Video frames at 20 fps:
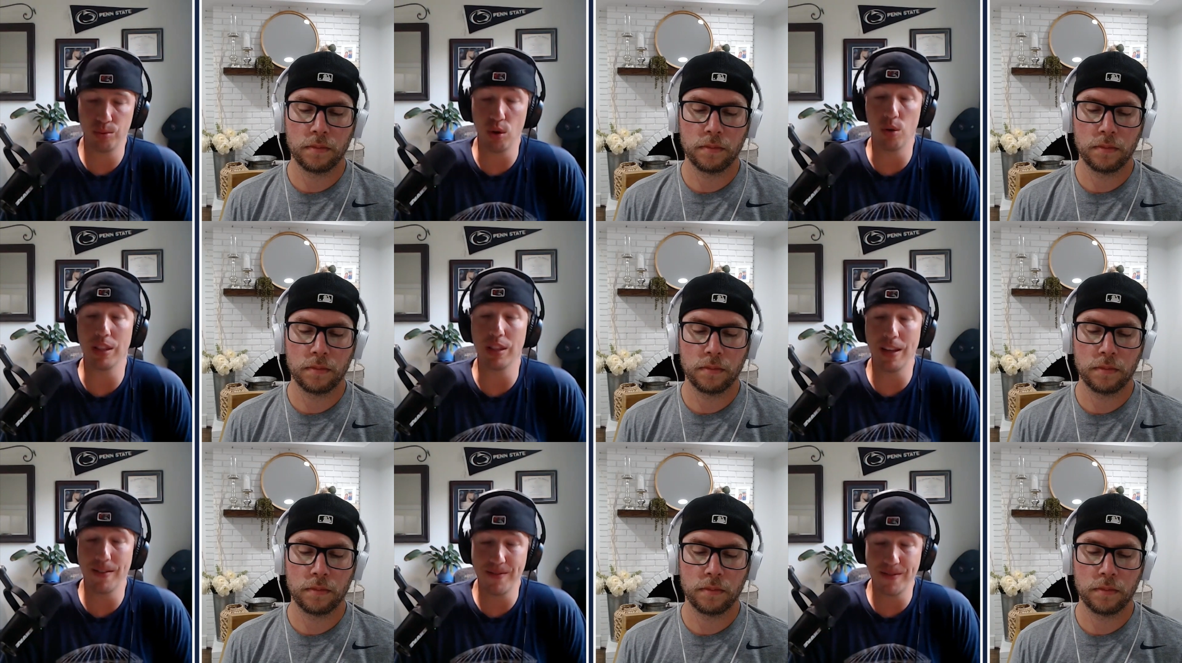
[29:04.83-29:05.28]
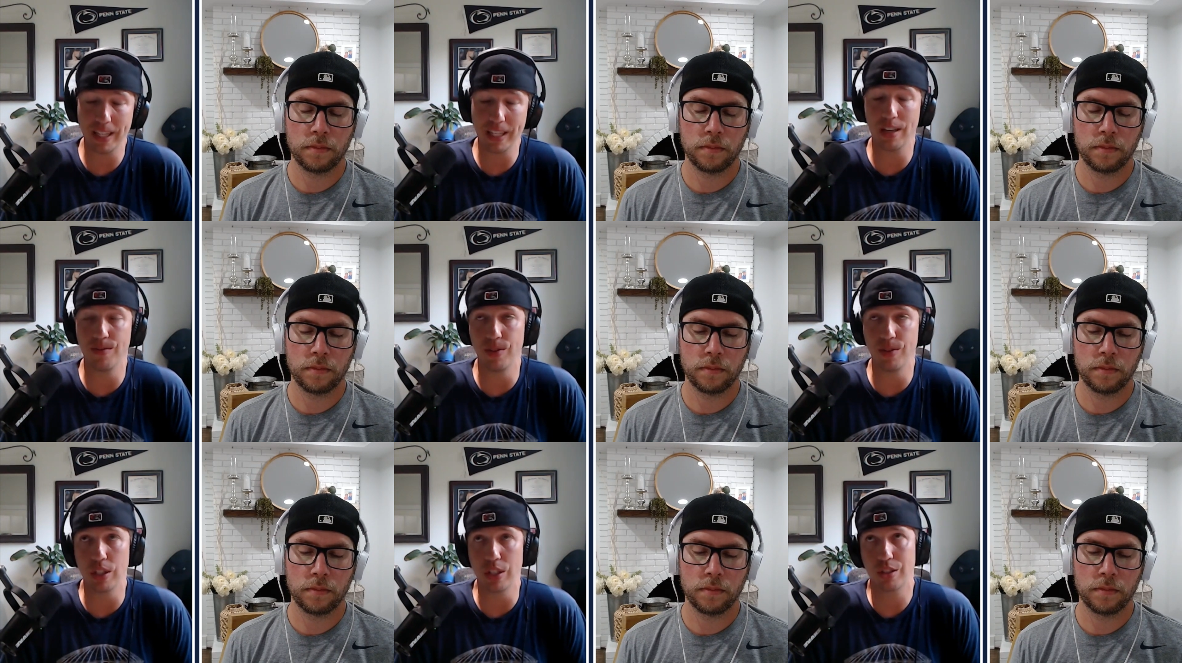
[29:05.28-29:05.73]

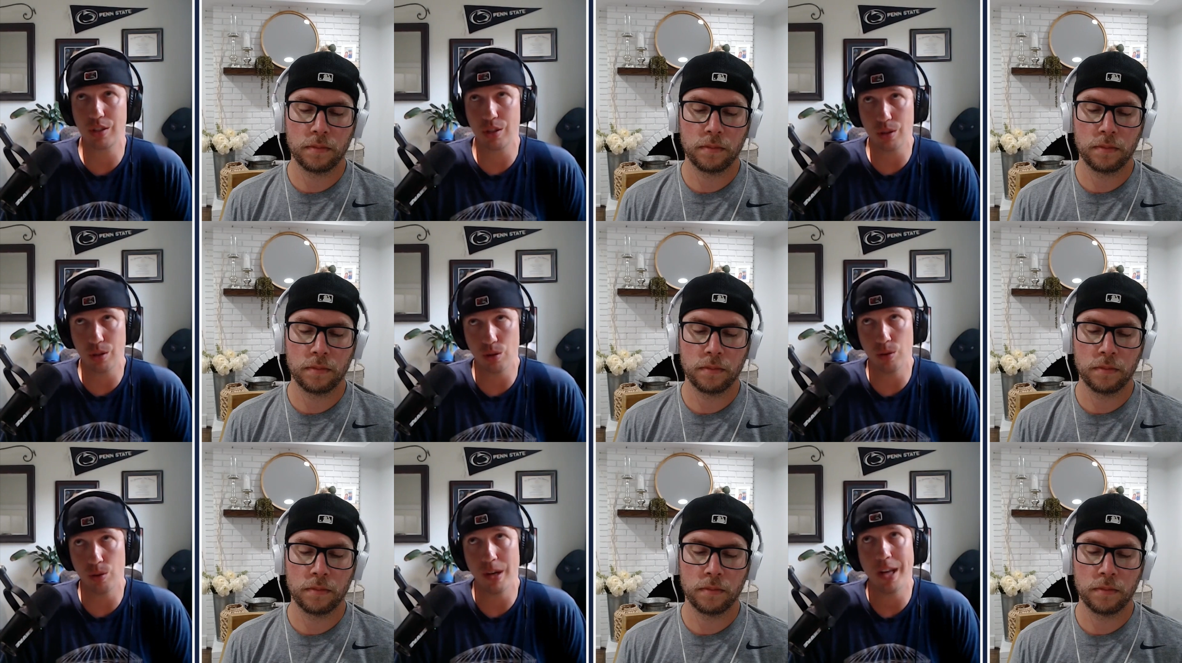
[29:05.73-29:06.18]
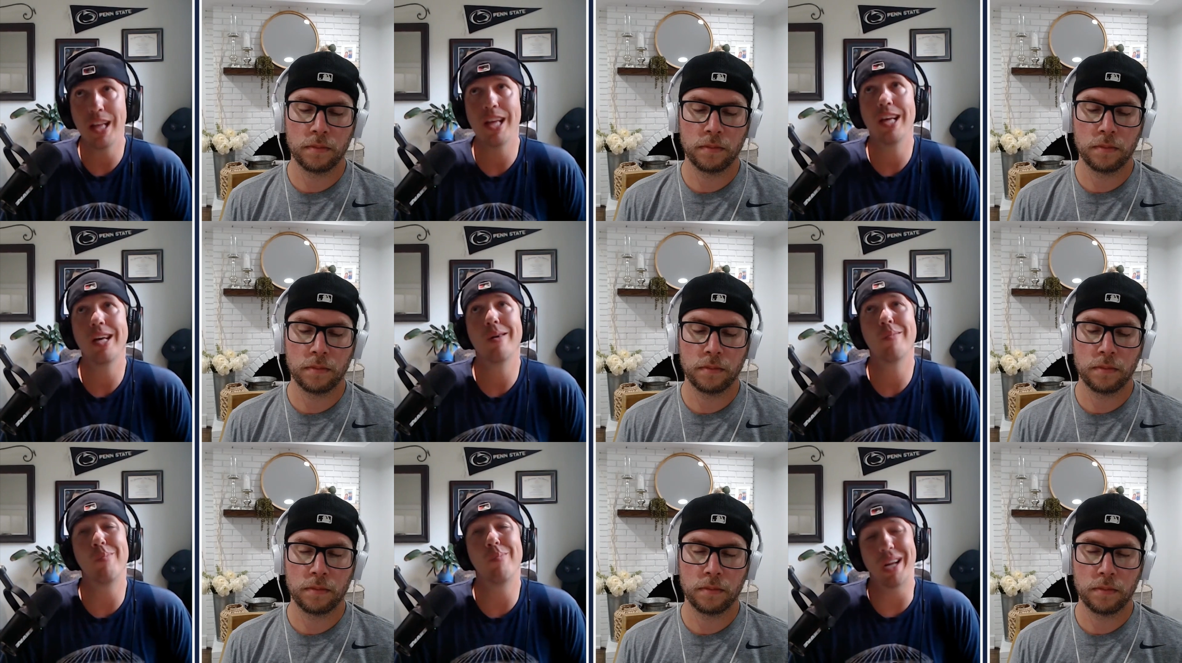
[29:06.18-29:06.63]
Speaker 1: prolific of the
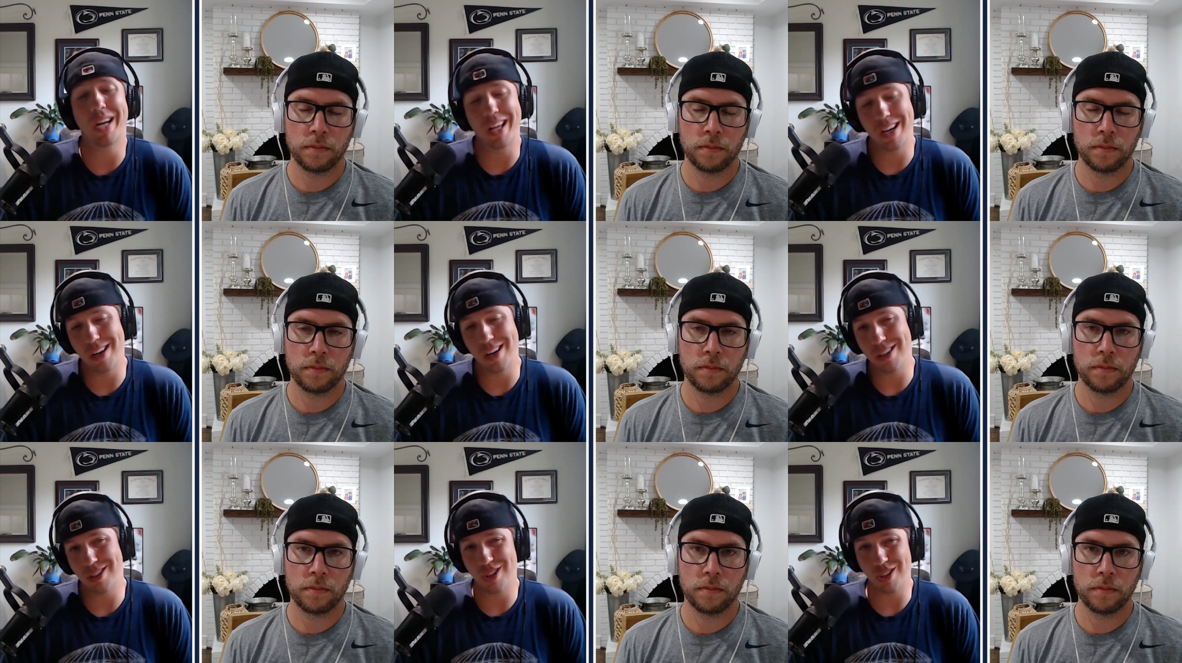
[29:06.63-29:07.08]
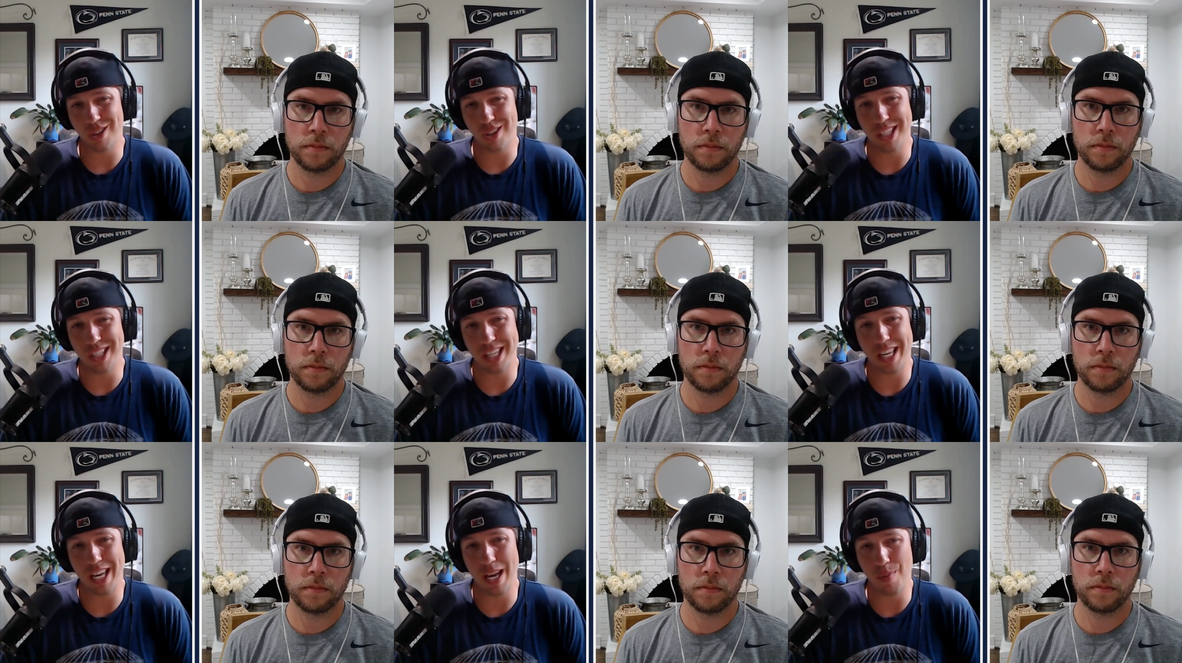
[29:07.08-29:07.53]
two. But I
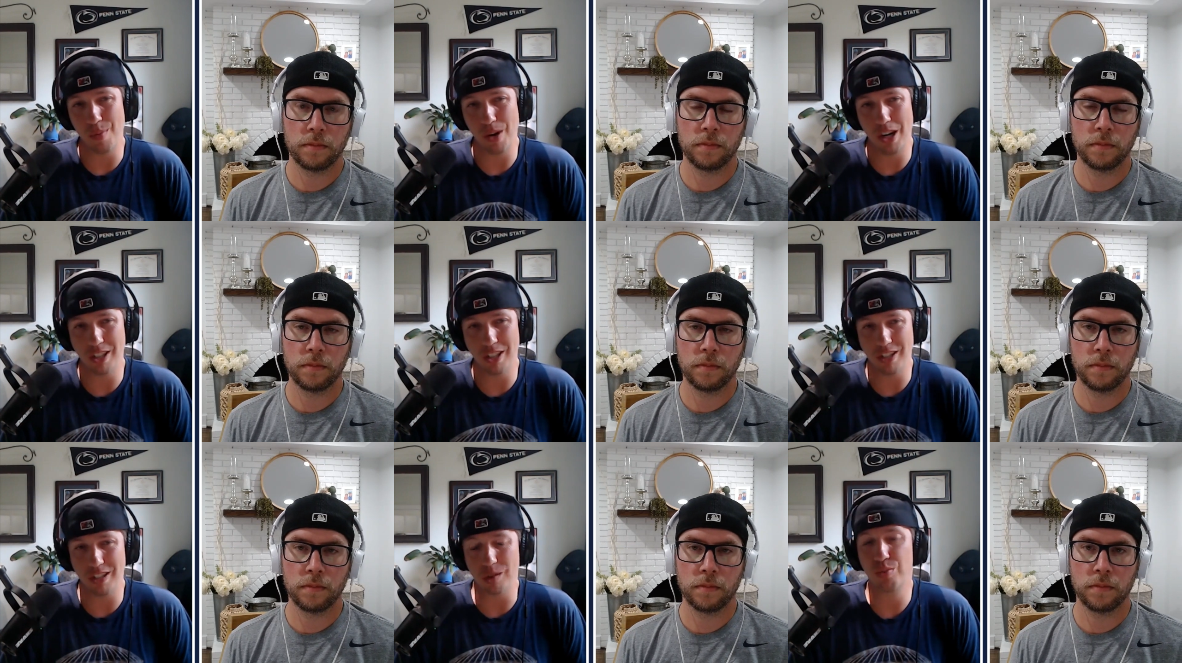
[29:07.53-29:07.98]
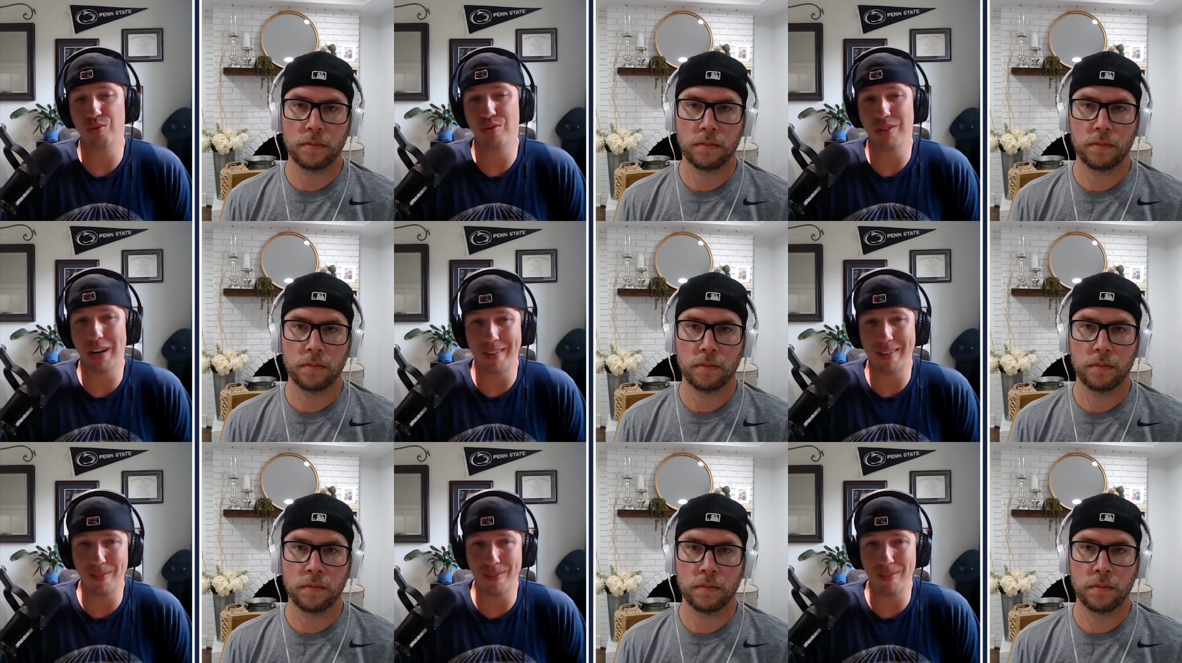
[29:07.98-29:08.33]
also agree that Cam Wallace is